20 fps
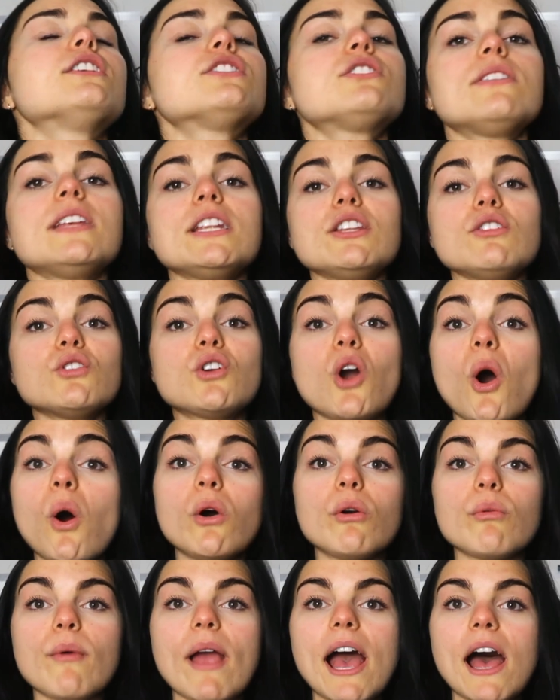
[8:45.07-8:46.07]
So then you
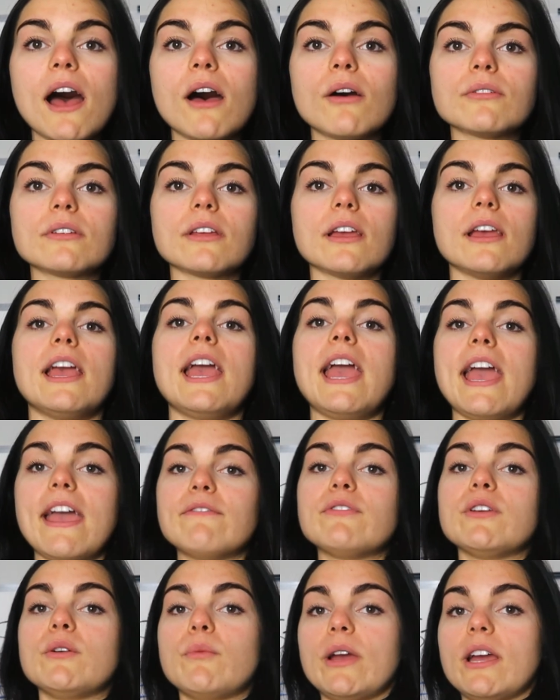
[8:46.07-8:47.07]
go around
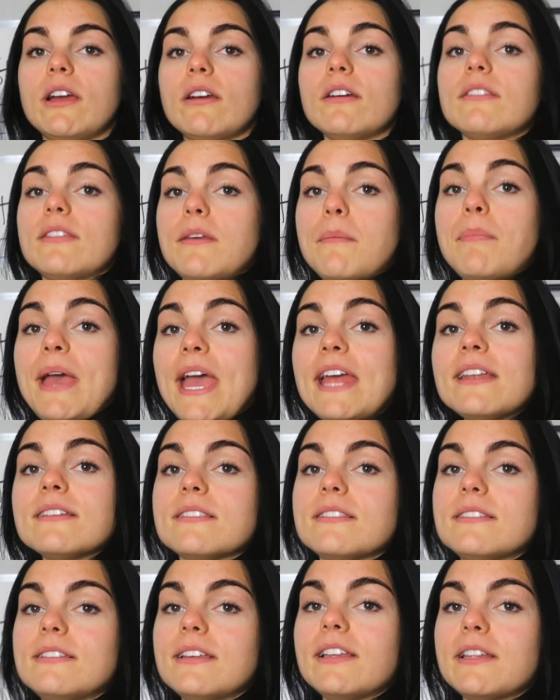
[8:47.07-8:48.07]
everywhere. The pen is
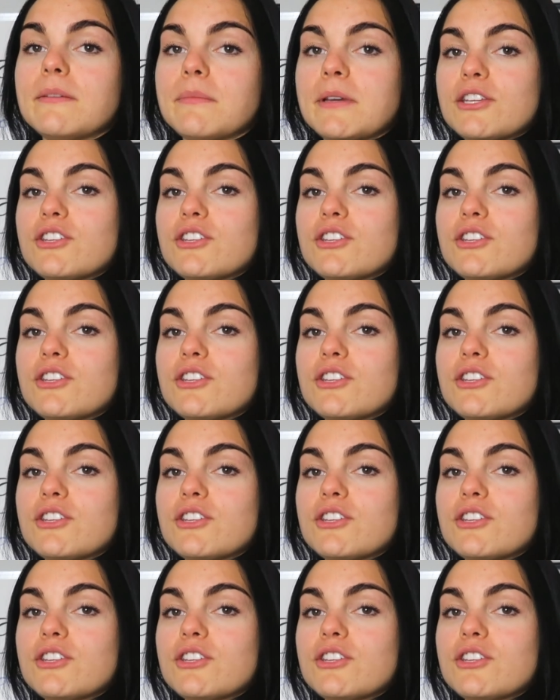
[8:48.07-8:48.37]
still in my